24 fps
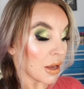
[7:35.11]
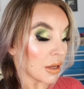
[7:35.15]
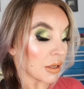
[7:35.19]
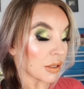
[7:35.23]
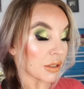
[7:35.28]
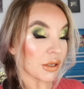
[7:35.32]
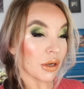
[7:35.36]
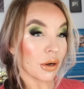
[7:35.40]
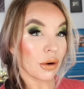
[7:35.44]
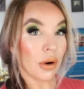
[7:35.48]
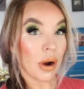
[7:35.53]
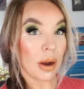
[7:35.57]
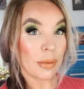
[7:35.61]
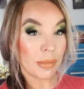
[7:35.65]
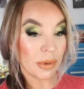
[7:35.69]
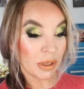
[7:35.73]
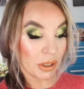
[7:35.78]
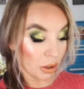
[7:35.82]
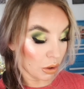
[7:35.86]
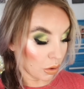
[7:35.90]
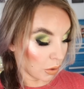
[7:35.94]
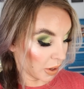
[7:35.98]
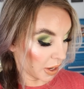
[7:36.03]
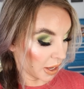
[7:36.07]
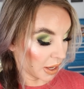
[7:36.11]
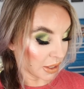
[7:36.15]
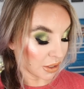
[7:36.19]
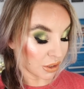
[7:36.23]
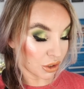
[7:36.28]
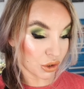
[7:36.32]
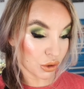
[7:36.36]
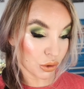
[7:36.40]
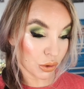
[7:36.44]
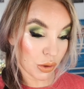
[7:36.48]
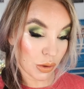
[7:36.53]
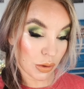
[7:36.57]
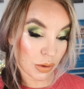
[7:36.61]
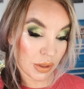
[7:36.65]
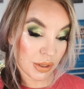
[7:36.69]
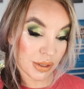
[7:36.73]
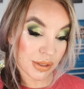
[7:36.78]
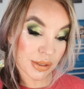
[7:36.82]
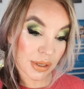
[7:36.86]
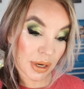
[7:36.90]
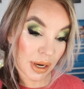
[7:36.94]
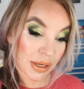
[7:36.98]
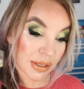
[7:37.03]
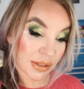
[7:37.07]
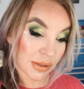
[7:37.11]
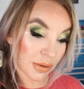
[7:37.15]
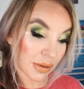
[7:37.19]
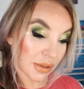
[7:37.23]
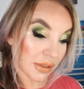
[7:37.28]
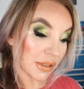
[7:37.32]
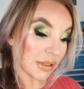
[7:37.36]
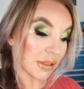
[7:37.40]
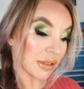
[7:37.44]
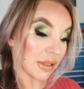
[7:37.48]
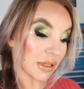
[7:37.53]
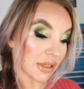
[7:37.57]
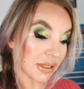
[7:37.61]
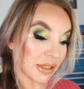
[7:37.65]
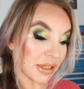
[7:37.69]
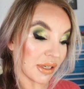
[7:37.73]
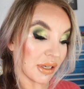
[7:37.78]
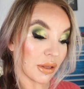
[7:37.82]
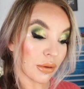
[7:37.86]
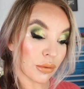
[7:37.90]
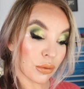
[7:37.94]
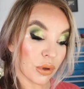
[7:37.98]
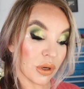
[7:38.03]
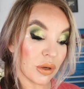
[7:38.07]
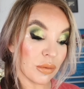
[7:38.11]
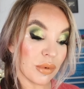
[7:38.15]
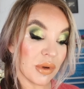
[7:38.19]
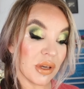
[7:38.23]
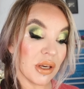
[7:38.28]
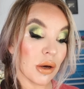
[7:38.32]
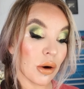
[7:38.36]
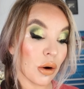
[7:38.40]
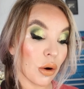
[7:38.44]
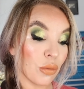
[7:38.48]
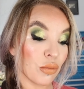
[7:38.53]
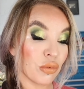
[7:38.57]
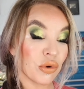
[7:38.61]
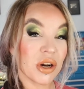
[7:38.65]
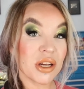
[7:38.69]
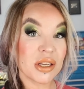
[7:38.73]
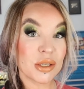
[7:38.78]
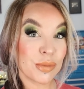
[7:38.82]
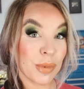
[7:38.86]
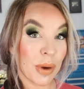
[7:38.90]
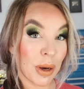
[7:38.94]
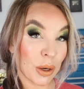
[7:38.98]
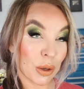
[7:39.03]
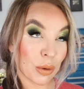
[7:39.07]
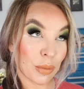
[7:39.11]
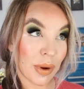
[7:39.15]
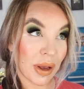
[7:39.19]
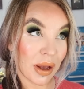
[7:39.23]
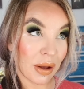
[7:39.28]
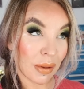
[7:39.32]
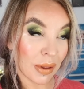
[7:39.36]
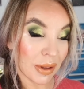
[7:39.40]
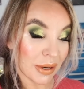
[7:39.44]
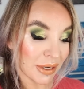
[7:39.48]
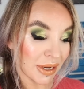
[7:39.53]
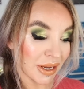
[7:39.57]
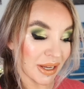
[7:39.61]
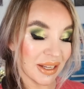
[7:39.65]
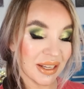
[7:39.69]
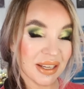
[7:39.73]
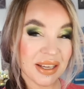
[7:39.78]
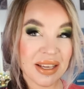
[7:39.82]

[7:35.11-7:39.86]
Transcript: So I'm going to go ahead and show you these guys. So this is the C3PO Pressed Powder Palette.